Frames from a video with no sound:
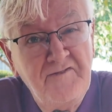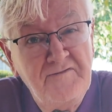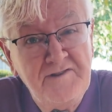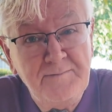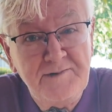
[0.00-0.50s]

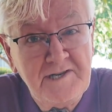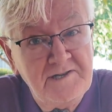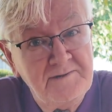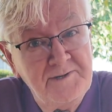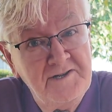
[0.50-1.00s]
50%
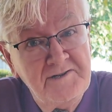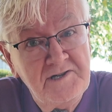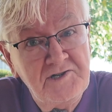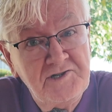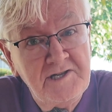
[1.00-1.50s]
of the
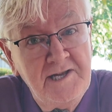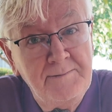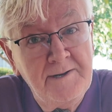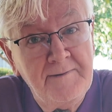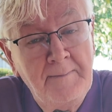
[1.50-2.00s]
market just to keep
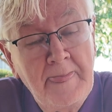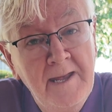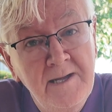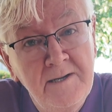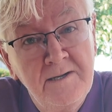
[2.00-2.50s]
it up there.
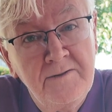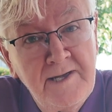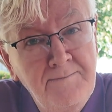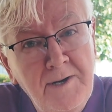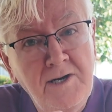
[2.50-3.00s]

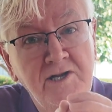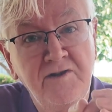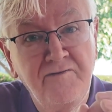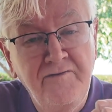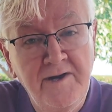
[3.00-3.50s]
That
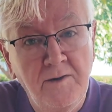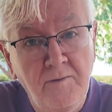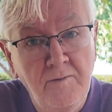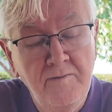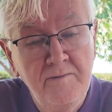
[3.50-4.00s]
market
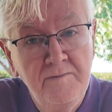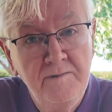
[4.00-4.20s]
fell